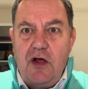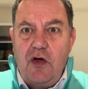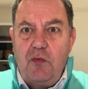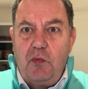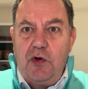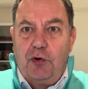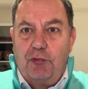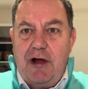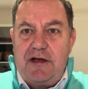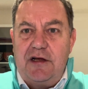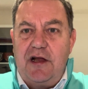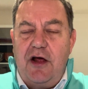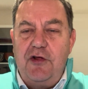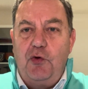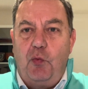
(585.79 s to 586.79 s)
We already
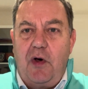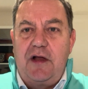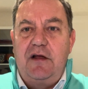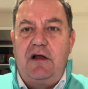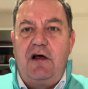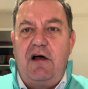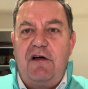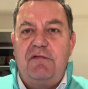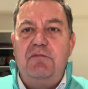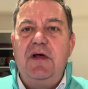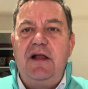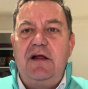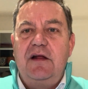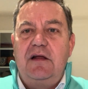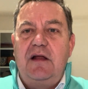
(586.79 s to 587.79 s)
know the 1.5
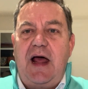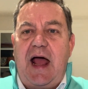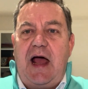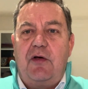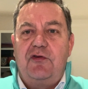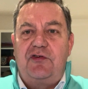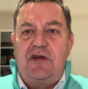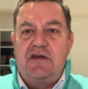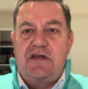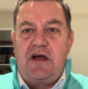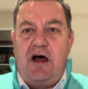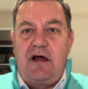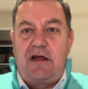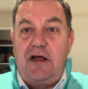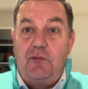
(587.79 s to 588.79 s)
million housing
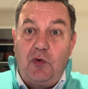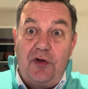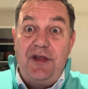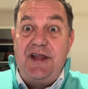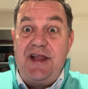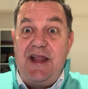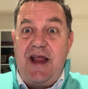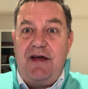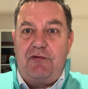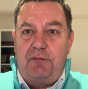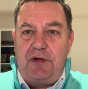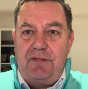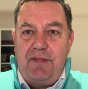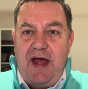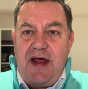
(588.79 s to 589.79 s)
target will never
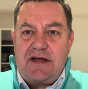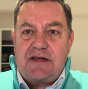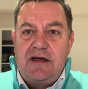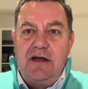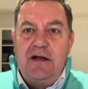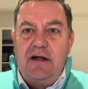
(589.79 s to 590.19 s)
be met